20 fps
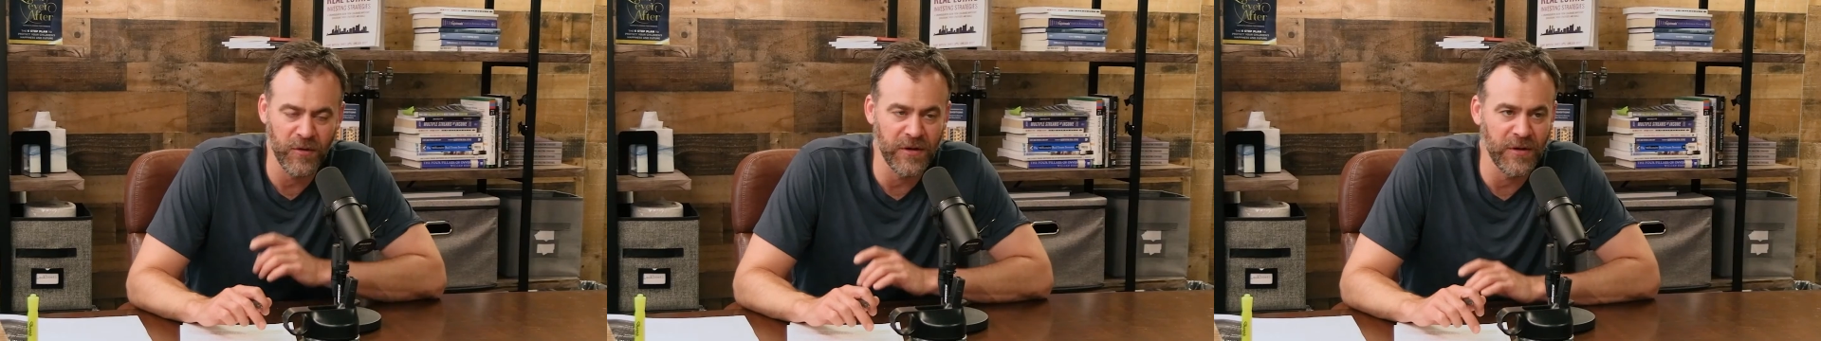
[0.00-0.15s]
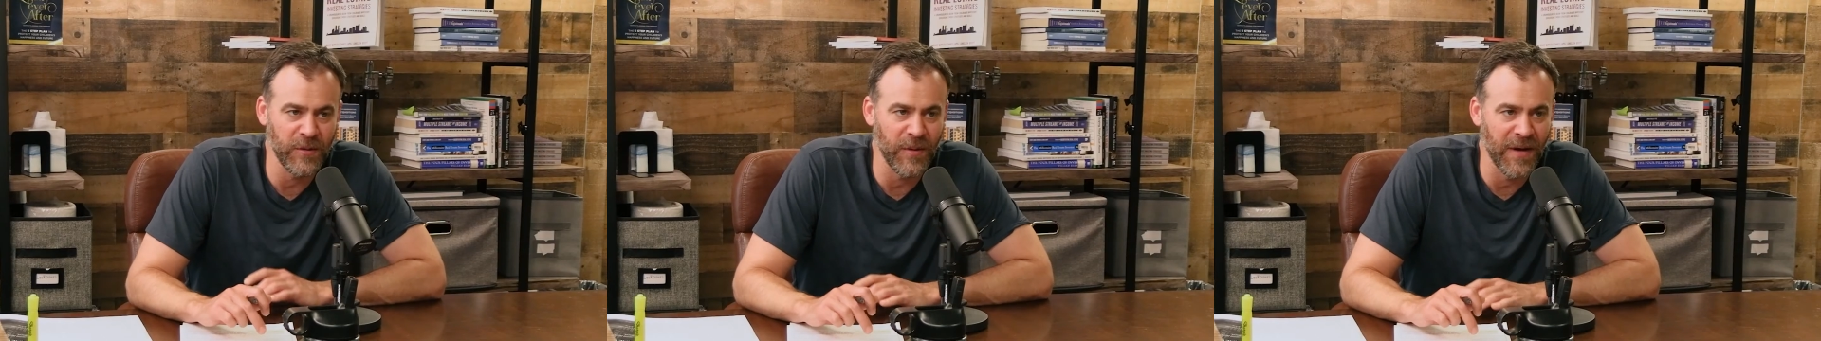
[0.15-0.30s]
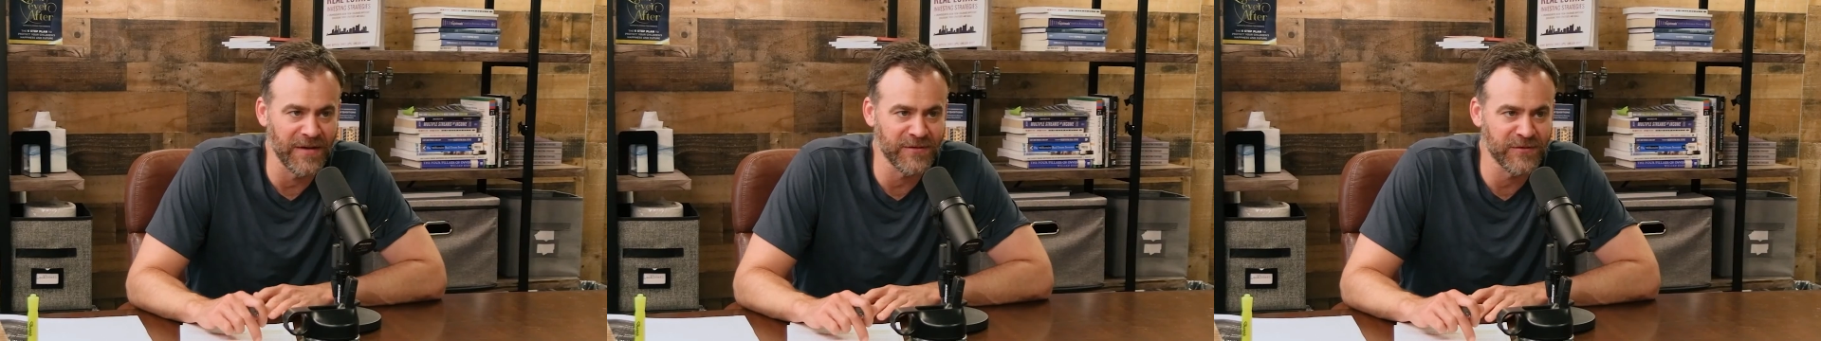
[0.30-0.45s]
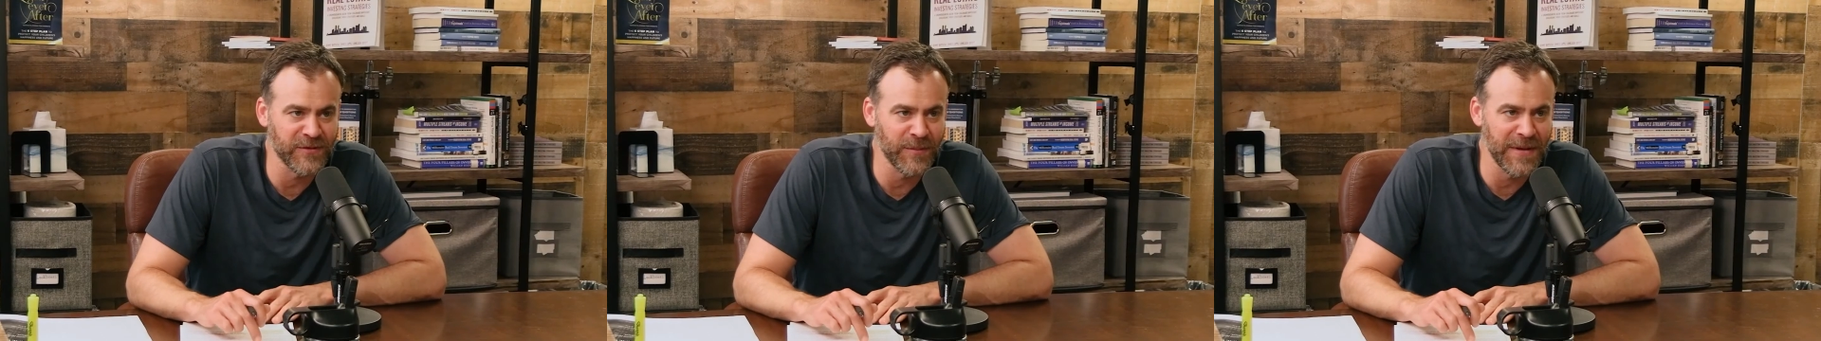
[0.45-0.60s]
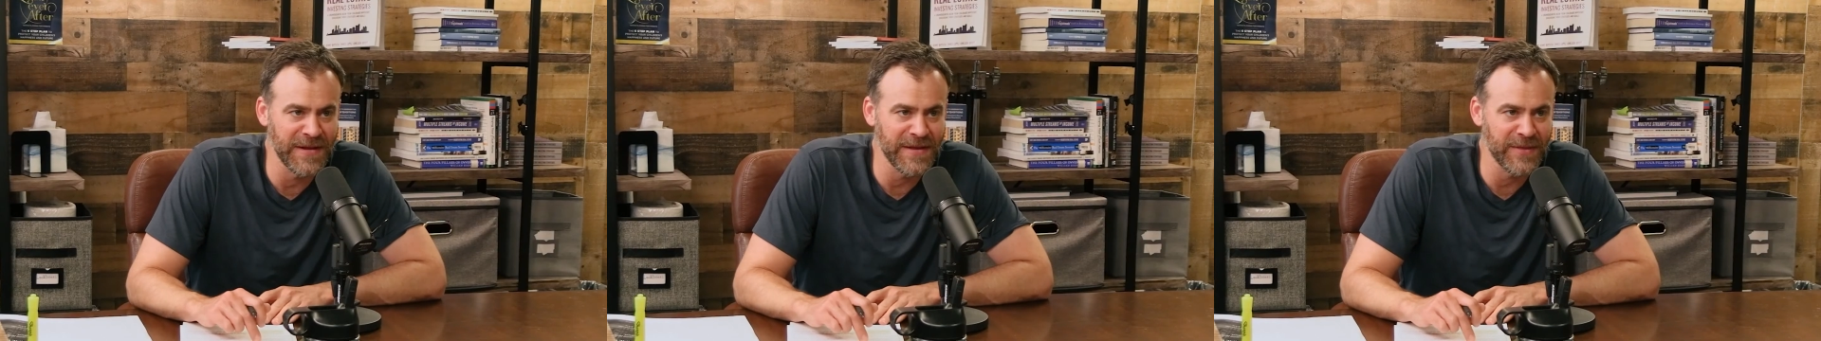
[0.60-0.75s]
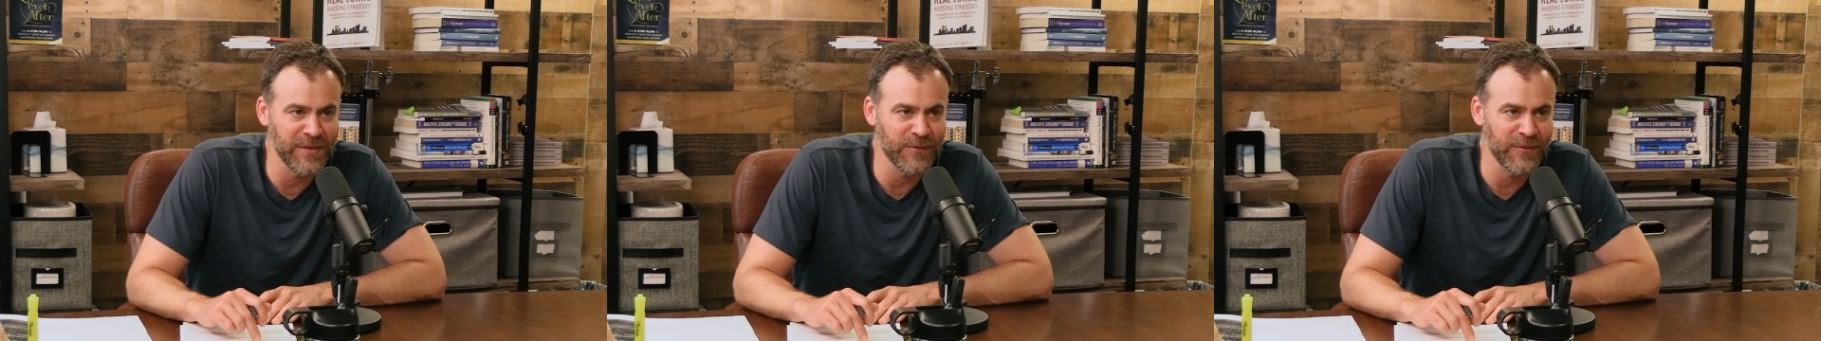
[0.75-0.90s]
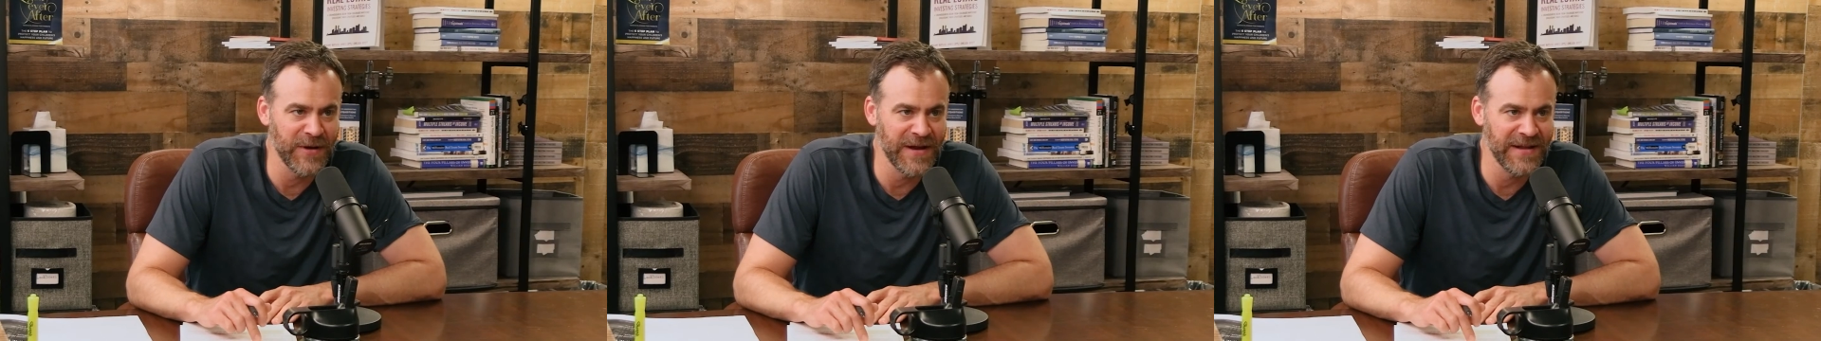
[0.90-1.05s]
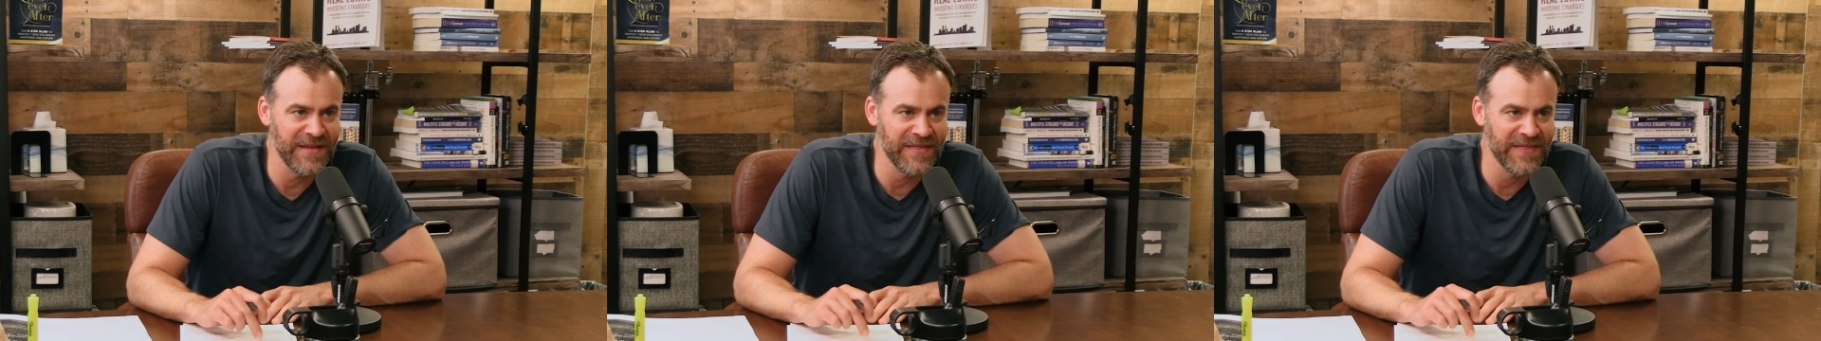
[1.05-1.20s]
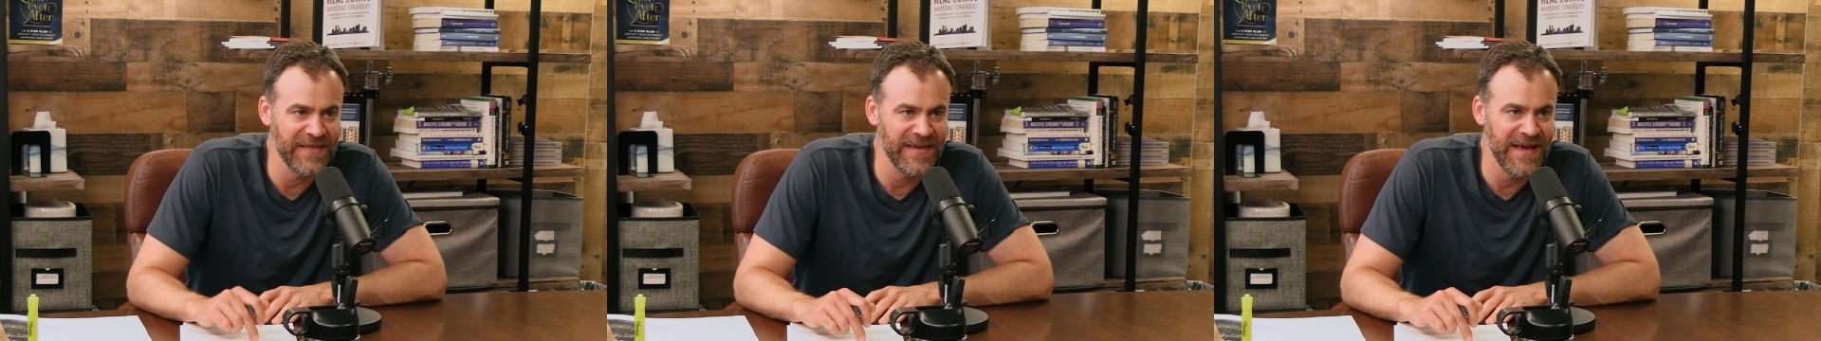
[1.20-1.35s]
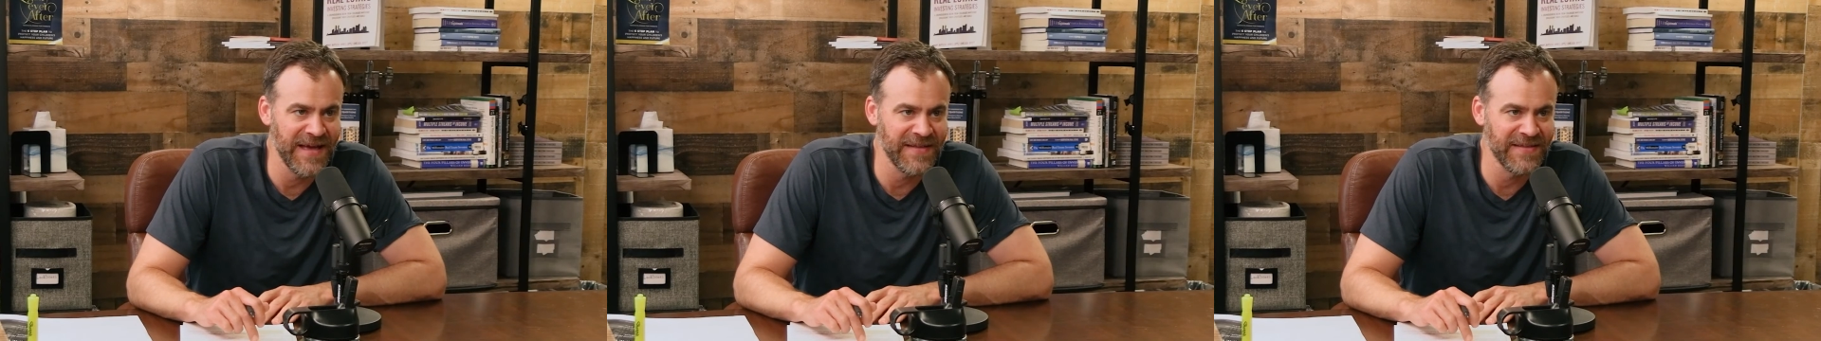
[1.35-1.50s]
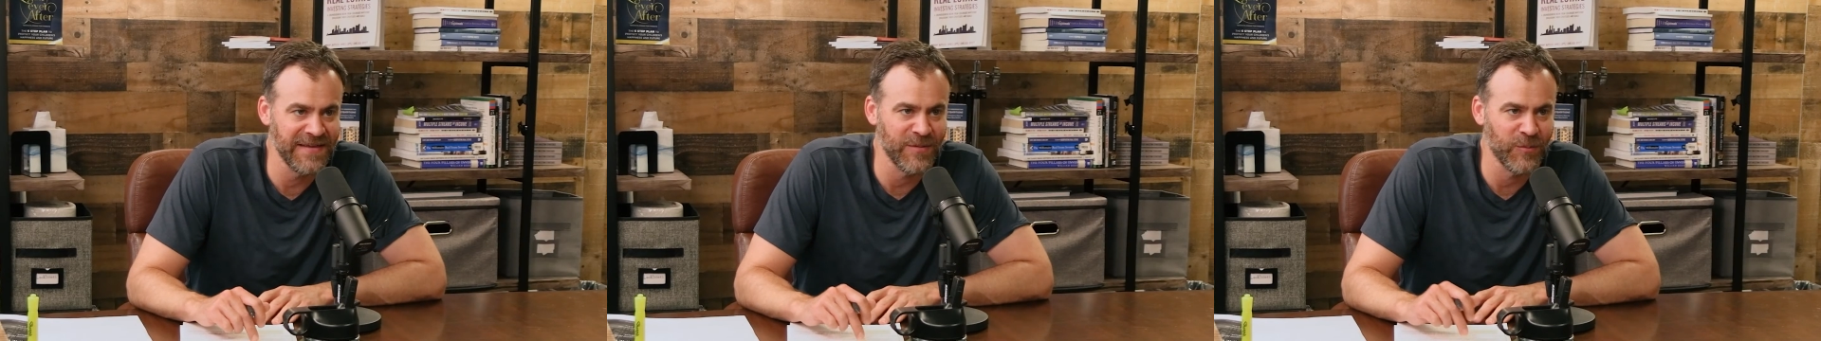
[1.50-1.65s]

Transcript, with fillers: were you estimating the rate at the end,